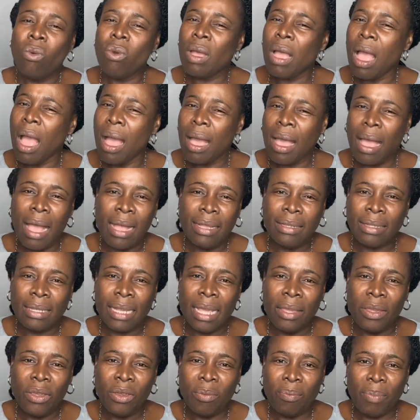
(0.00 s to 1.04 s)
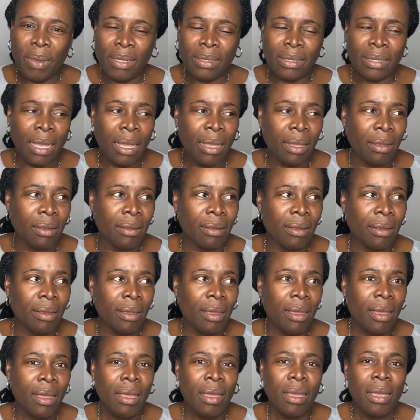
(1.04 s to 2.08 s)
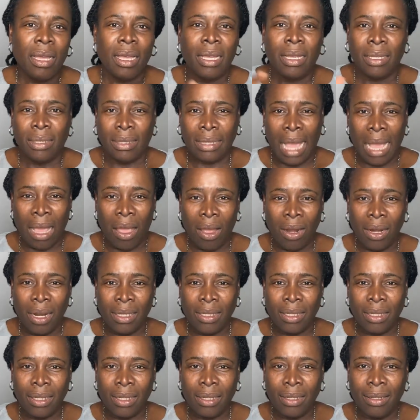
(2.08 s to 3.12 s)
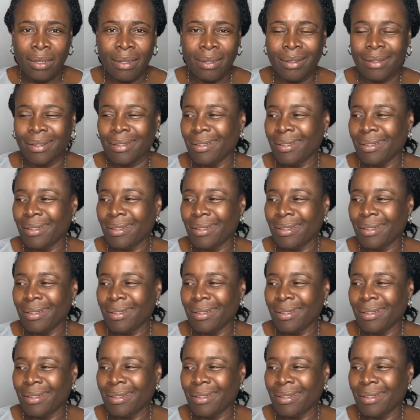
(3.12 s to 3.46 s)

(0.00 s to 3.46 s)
Who can counsel you better? Psychology?